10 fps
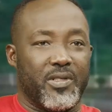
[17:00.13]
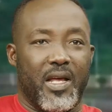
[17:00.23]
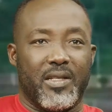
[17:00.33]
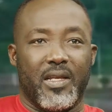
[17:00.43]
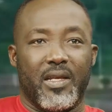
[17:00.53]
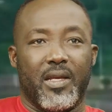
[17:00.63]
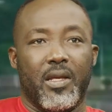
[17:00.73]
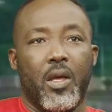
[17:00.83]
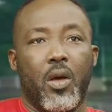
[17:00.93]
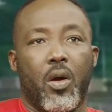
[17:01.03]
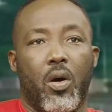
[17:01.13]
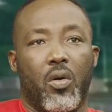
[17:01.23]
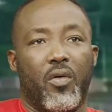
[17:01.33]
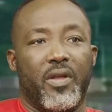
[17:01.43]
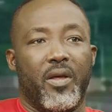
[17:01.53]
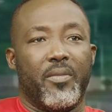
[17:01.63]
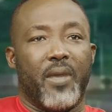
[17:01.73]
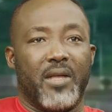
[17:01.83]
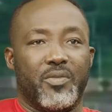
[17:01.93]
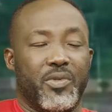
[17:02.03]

I think all of them has been